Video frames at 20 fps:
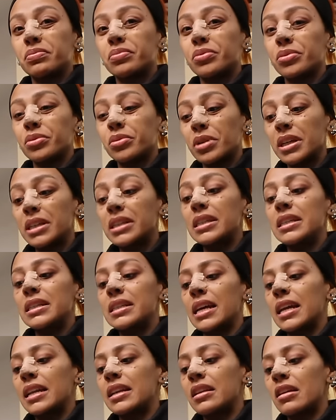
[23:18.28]
pretty
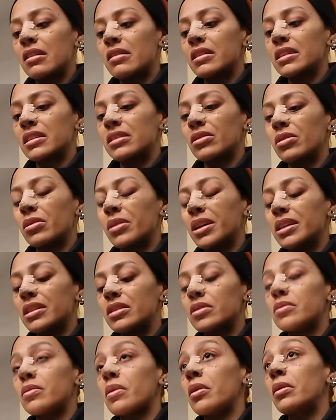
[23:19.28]
tender, it's still quite
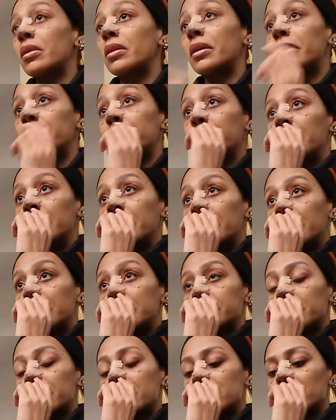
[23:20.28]
swollen,
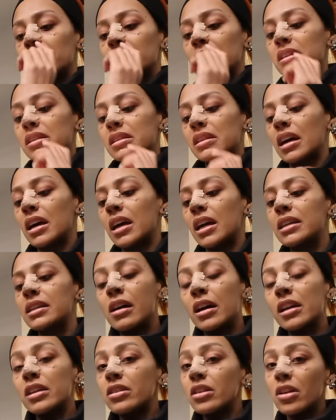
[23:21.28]
especially on this side.
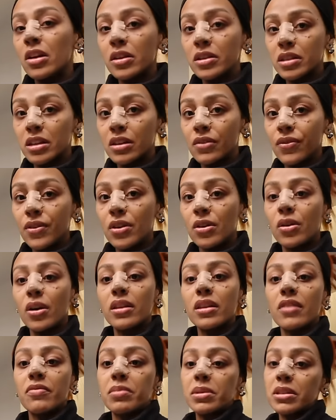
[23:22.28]
And I don't know how it's gonna feel.
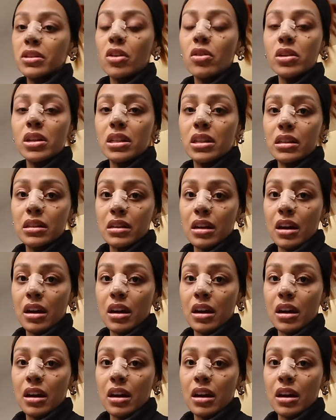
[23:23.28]
They've been told it doesn't